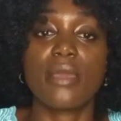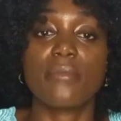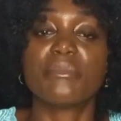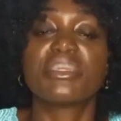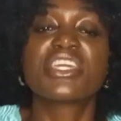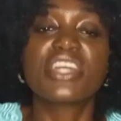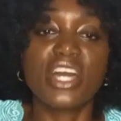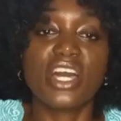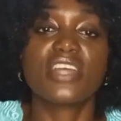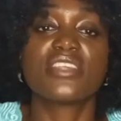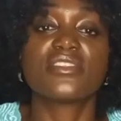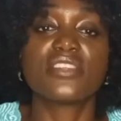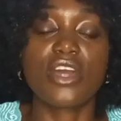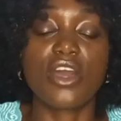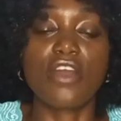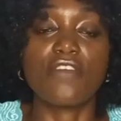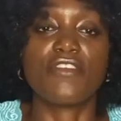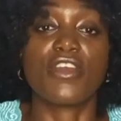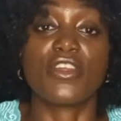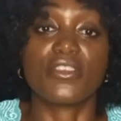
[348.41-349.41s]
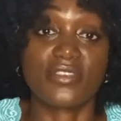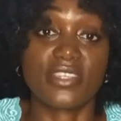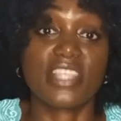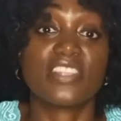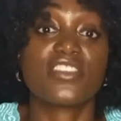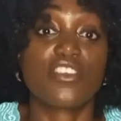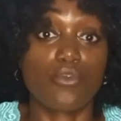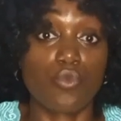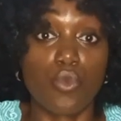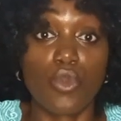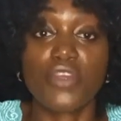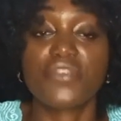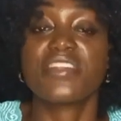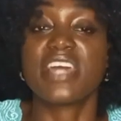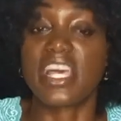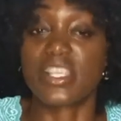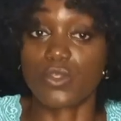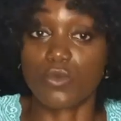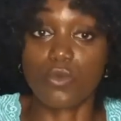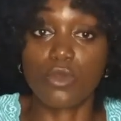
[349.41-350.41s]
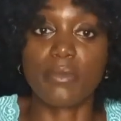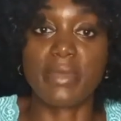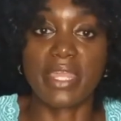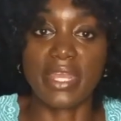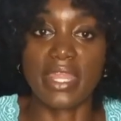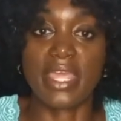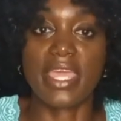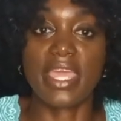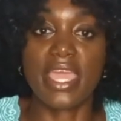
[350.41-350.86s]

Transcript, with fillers: because of her sense of worth as a woman.